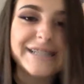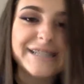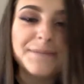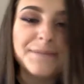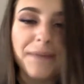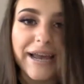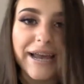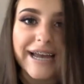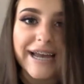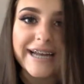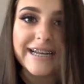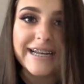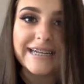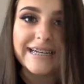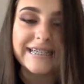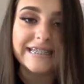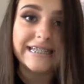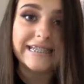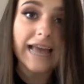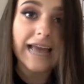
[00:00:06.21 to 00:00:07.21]
Peyton, and
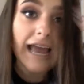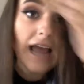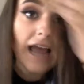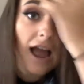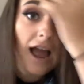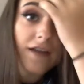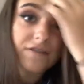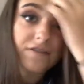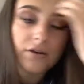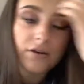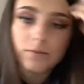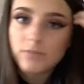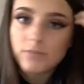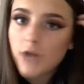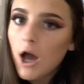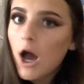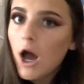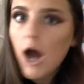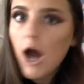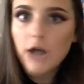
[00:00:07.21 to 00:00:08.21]
today I filmed
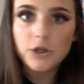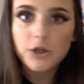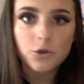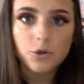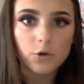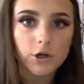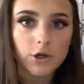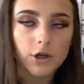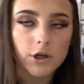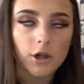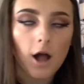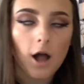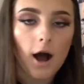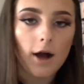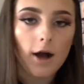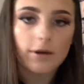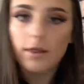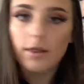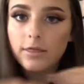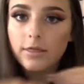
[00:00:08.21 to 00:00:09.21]
a tutorial
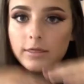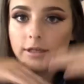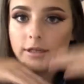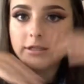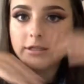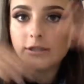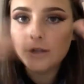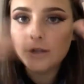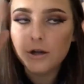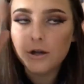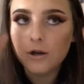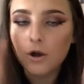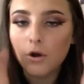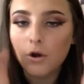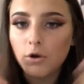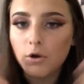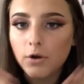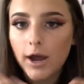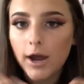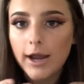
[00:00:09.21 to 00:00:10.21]
on this look
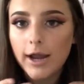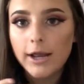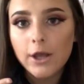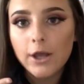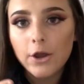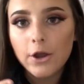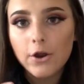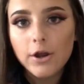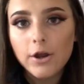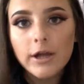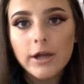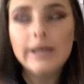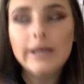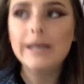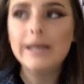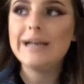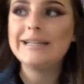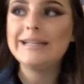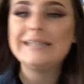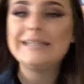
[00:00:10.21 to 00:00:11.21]
right here.
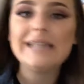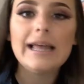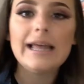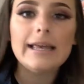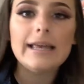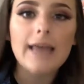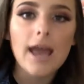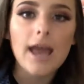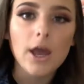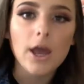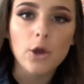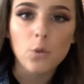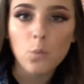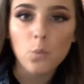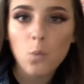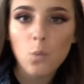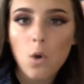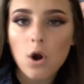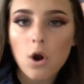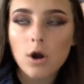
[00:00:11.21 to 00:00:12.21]
It's like a
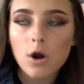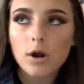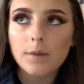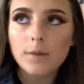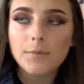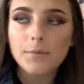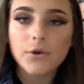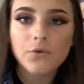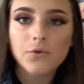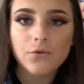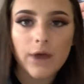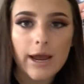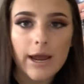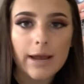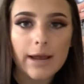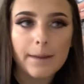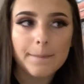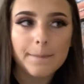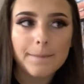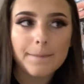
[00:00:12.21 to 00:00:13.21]
warm
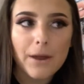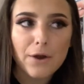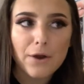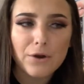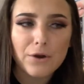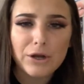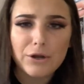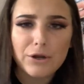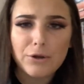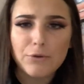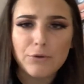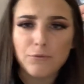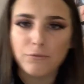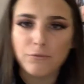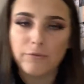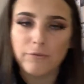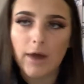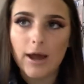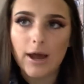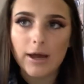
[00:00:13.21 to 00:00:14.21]
cranberry
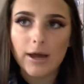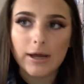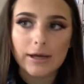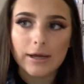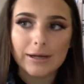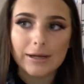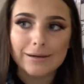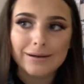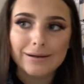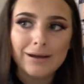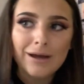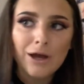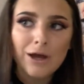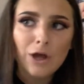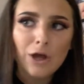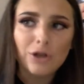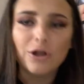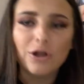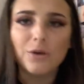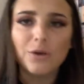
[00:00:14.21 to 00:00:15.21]
red
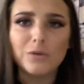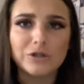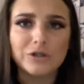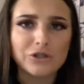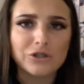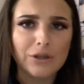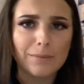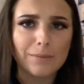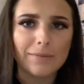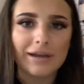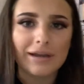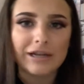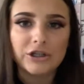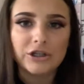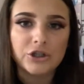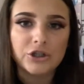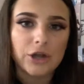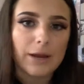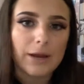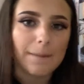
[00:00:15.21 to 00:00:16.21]
look with some like
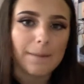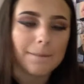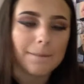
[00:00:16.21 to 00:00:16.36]
champagne